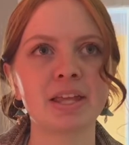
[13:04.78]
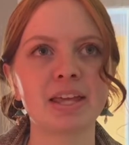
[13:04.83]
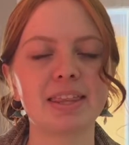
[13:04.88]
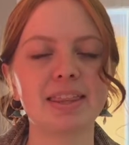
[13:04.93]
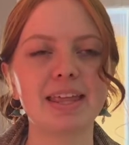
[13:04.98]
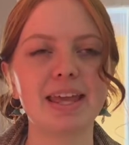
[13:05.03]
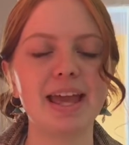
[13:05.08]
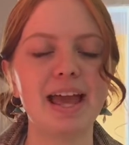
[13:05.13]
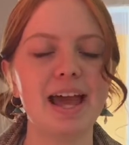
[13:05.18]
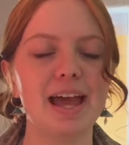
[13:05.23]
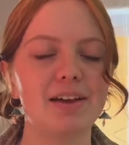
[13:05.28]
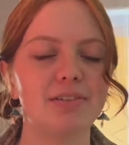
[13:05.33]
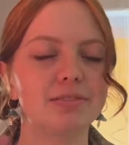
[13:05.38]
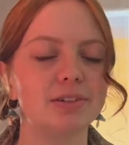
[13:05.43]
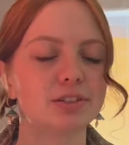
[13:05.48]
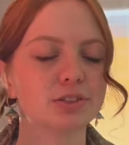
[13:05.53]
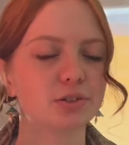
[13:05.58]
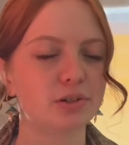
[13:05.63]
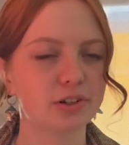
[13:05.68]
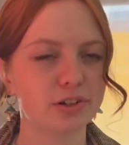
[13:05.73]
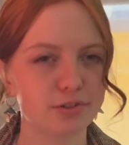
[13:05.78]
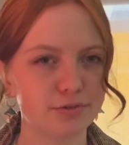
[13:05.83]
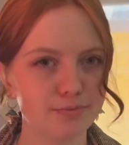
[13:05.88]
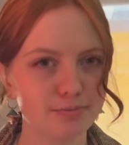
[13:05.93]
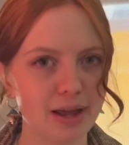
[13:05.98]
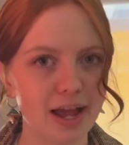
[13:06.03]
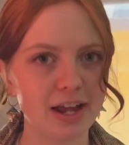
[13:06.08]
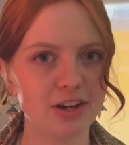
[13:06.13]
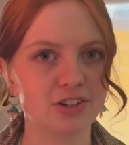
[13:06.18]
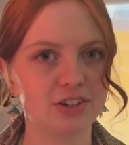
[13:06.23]
they have a sort of
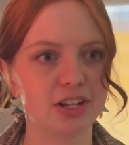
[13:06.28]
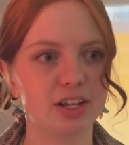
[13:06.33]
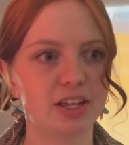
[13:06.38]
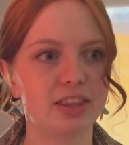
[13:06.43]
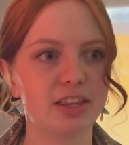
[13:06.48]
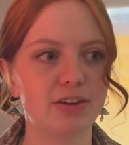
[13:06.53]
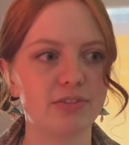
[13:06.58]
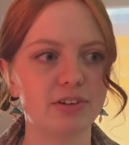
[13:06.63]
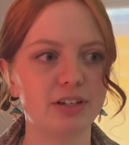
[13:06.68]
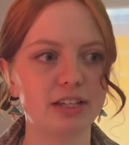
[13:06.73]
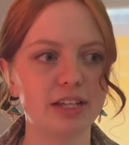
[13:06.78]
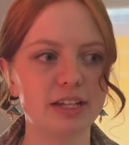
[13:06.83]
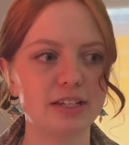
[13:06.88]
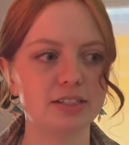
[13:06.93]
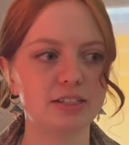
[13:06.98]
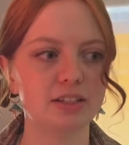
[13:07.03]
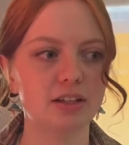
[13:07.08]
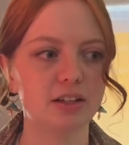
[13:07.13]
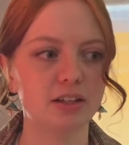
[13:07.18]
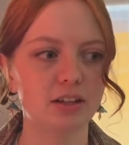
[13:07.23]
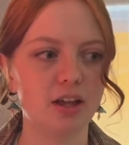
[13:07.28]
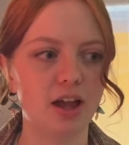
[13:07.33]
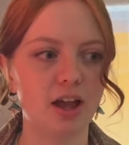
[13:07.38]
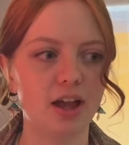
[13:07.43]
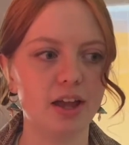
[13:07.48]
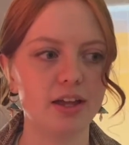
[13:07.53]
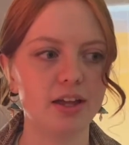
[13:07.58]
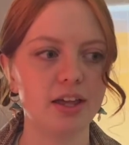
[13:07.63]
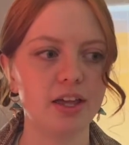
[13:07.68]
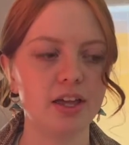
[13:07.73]
magic that relates a
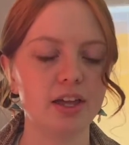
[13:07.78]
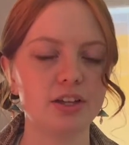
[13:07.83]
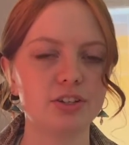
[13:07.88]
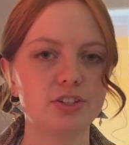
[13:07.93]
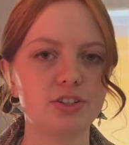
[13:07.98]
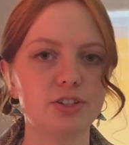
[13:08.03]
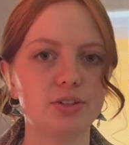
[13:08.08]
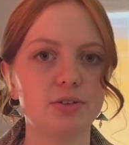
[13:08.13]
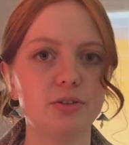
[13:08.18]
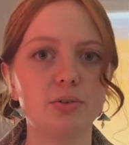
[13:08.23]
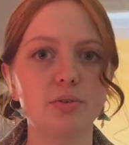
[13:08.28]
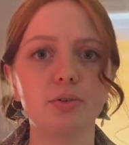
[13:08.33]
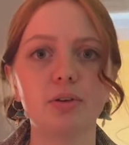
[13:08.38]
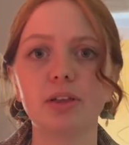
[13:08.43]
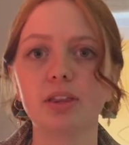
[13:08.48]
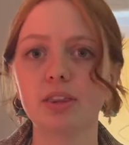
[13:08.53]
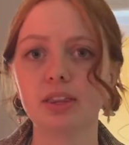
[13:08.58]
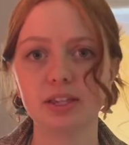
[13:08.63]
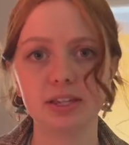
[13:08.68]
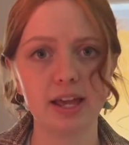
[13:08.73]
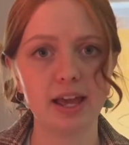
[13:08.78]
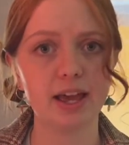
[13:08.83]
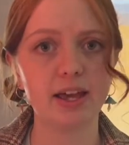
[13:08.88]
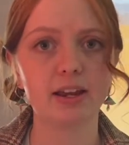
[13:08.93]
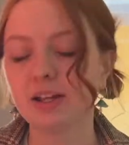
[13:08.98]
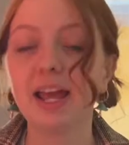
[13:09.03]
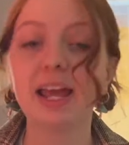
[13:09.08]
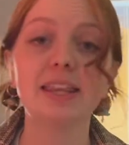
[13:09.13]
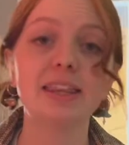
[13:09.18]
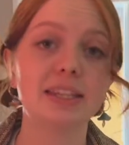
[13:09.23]
lot to the dead.
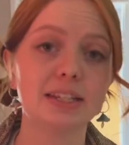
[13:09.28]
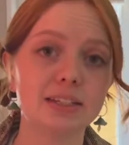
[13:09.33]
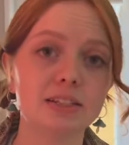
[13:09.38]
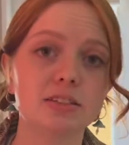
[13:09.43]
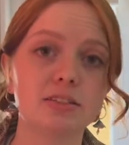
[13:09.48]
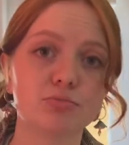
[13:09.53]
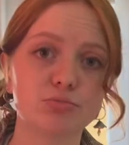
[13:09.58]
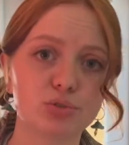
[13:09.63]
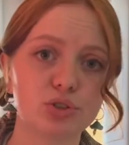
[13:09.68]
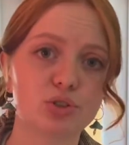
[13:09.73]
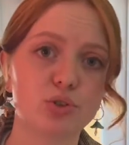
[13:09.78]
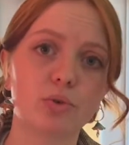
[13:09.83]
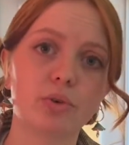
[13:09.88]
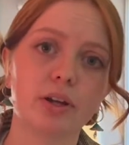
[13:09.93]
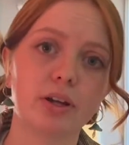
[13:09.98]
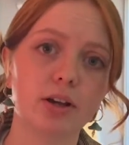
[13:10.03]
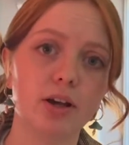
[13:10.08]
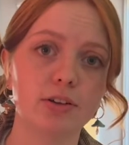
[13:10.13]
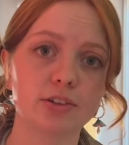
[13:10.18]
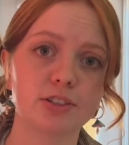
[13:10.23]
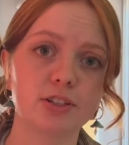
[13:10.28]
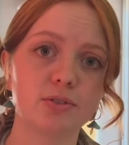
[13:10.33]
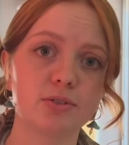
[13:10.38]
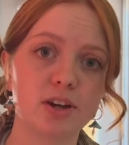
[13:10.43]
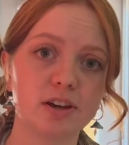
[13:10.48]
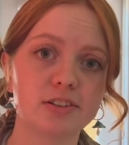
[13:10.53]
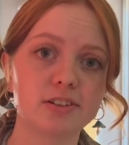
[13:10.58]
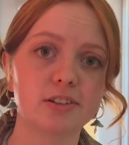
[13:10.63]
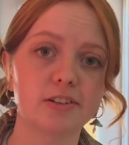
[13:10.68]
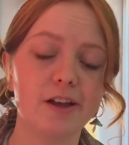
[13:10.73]
And this story also
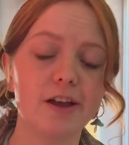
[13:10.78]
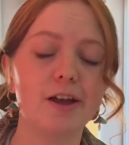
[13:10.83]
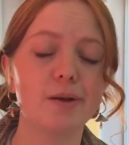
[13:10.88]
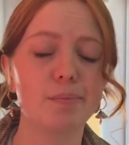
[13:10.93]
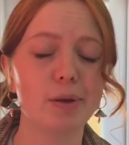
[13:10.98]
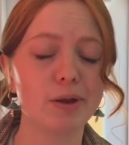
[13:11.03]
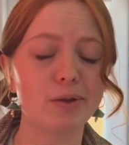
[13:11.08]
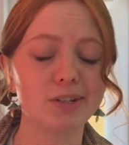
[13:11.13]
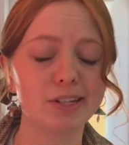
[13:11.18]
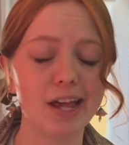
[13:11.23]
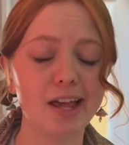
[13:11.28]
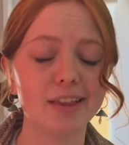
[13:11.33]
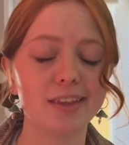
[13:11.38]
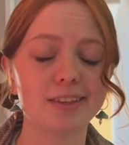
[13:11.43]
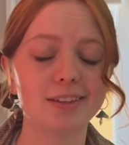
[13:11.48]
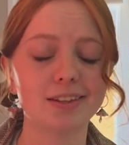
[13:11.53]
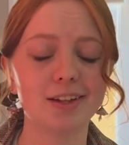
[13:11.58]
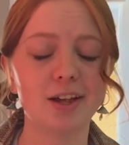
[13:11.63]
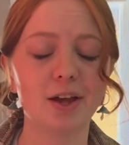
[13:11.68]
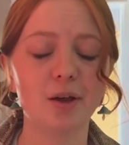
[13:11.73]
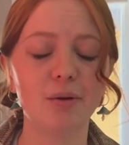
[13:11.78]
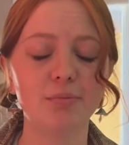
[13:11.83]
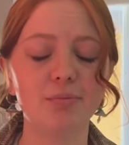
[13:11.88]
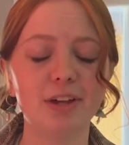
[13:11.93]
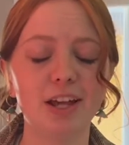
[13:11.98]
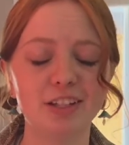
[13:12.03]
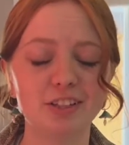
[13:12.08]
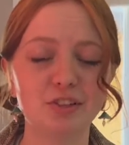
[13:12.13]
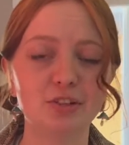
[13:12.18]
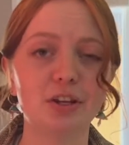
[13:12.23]
talks a lot about death,
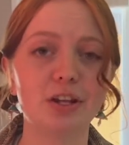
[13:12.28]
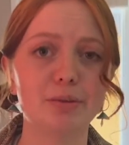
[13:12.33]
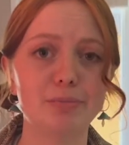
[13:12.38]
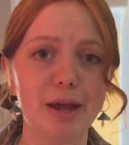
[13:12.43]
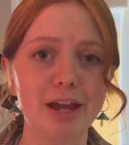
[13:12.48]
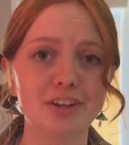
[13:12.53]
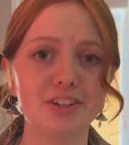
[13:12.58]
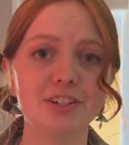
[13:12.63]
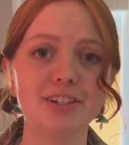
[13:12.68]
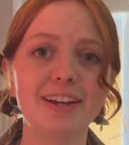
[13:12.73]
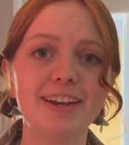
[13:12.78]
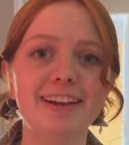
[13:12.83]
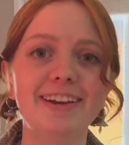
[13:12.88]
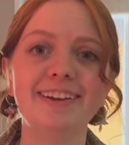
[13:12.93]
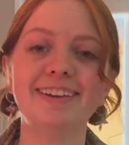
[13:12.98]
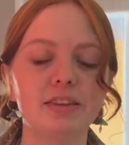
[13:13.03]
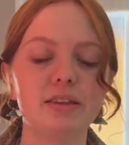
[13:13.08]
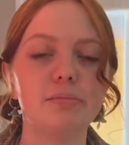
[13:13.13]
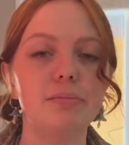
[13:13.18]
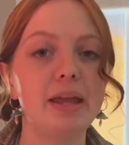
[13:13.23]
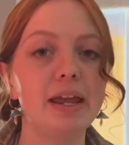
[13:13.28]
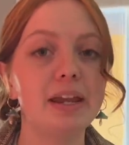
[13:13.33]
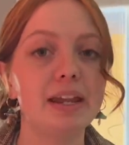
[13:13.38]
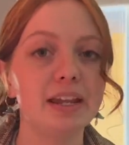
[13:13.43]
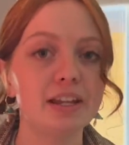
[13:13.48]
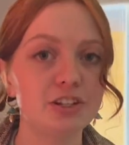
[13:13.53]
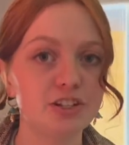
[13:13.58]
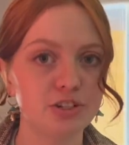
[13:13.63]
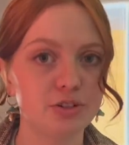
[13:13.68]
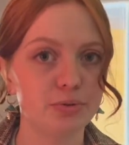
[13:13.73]
as you can imagine. The main
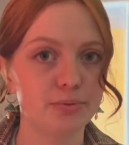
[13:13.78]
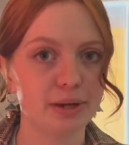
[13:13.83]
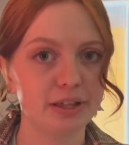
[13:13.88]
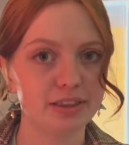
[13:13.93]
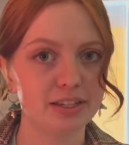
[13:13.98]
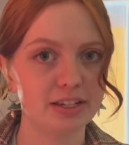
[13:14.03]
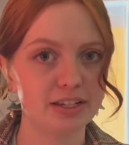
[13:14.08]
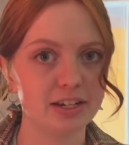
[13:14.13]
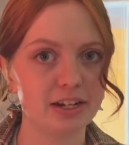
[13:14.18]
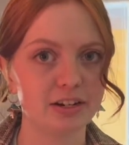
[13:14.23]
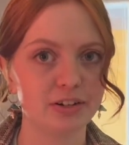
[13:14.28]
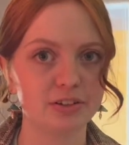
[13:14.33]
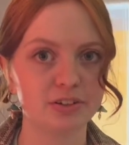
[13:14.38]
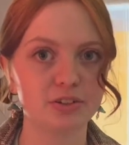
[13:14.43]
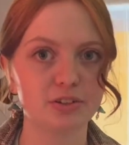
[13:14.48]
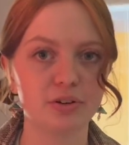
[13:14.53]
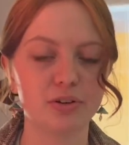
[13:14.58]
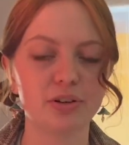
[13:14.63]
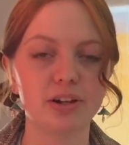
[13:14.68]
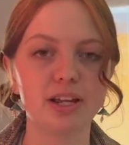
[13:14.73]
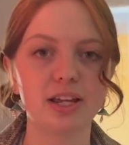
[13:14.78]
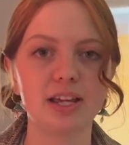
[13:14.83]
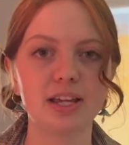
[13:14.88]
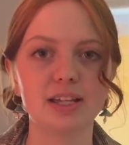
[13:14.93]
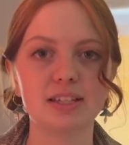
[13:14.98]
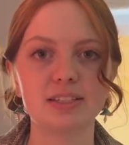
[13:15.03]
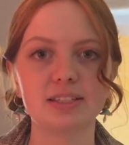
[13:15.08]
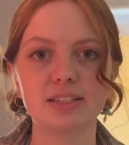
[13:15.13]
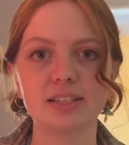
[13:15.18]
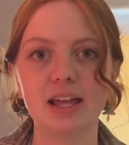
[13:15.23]
issue about the entire story
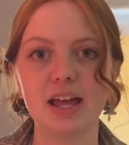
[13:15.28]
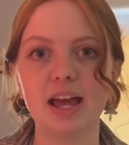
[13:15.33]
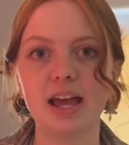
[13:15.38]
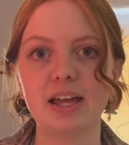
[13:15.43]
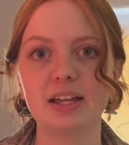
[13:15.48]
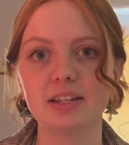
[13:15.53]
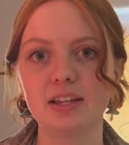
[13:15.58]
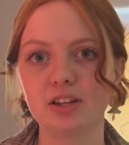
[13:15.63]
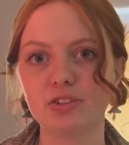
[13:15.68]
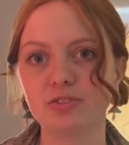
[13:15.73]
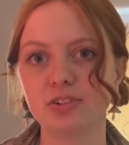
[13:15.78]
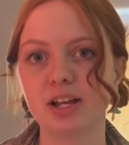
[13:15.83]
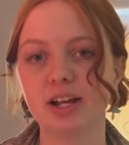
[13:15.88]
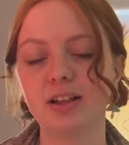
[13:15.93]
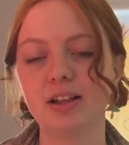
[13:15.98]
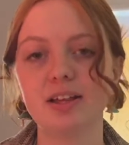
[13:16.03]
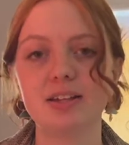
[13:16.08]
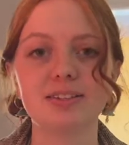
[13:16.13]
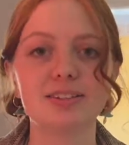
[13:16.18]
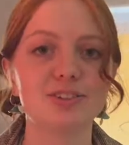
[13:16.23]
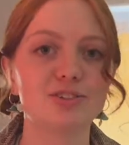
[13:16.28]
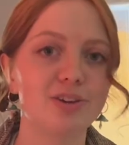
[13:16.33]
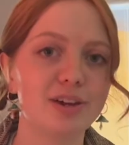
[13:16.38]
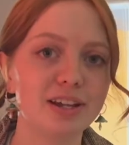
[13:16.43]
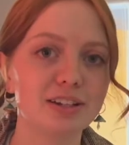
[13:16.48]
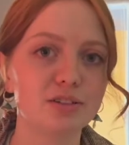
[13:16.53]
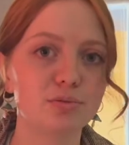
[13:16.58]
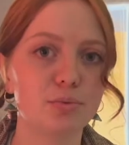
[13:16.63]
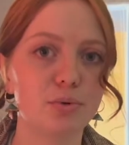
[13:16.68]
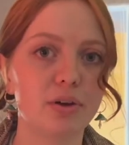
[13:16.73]
is that Yadriel is a
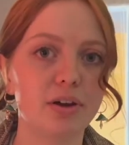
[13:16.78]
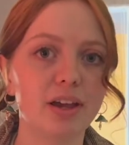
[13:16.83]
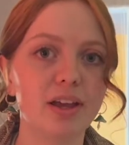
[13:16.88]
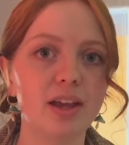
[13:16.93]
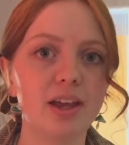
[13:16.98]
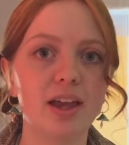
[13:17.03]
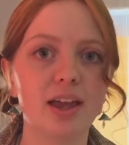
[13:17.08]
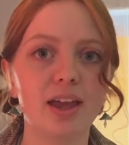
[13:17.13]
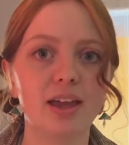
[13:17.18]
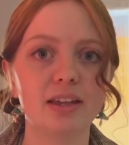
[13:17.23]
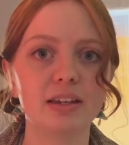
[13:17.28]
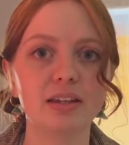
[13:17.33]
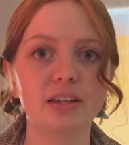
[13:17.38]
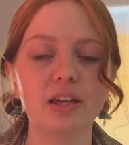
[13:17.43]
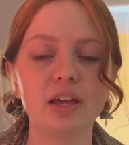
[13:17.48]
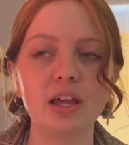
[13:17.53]
trans boy, and